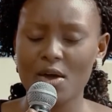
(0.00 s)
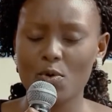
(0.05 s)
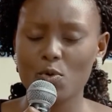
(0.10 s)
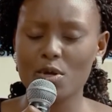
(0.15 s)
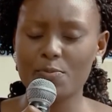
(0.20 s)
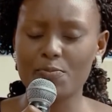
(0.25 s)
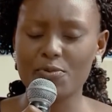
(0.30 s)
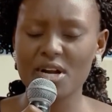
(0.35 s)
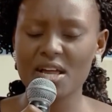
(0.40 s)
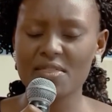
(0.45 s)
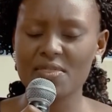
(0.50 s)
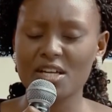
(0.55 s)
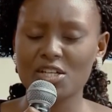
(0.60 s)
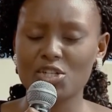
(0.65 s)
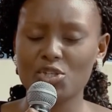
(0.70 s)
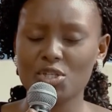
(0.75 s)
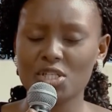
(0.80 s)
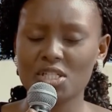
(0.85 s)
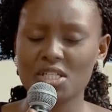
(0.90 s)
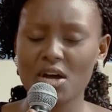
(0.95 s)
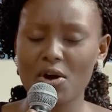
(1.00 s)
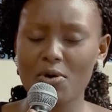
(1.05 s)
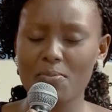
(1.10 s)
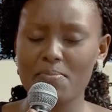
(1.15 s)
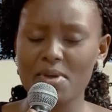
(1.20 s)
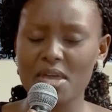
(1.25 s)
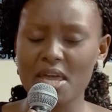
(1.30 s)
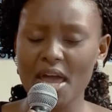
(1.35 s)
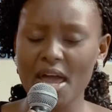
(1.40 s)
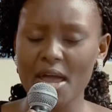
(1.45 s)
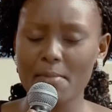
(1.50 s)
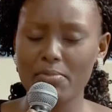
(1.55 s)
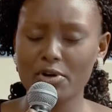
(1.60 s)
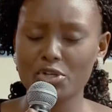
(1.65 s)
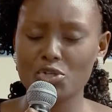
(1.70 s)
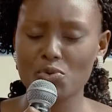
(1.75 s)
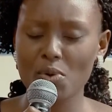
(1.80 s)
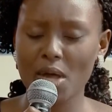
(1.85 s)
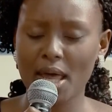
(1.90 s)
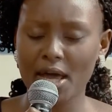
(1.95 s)
we pray that you shall be able
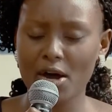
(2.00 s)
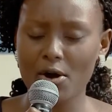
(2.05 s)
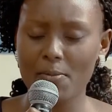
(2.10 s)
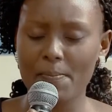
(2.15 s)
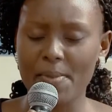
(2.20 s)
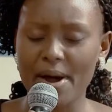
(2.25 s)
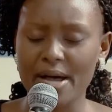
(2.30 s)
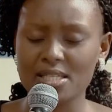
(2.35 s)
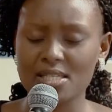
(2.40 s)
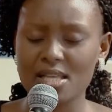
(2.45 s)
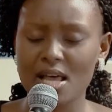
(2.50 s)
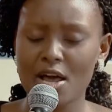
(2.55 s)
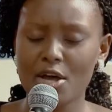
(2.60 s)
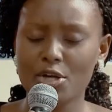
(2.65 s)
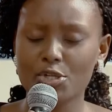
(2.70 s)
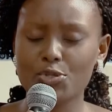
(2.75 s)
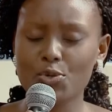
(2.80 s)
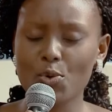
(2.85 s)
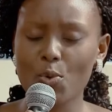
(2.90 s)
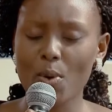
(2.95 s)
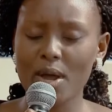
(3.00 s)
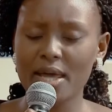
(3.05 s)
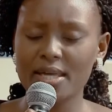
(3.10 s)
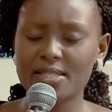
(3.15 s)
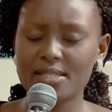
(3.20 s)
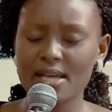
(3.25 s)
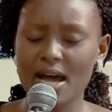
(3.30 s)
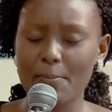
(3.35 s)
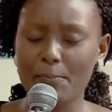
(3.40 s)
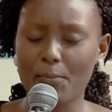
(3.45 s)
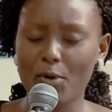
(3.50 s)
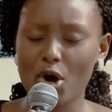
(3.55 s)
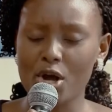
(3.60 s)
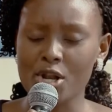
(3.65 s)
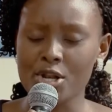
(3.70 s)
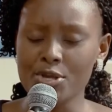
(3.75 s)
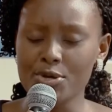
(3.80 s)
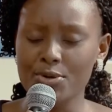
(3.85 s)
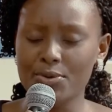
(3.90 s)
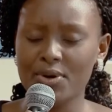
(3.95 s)
to help us to wait
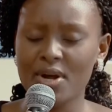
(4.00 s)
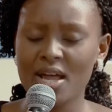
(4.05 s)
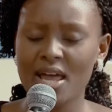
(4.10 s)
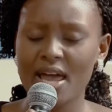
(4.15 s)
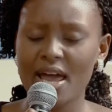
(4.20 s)
upon you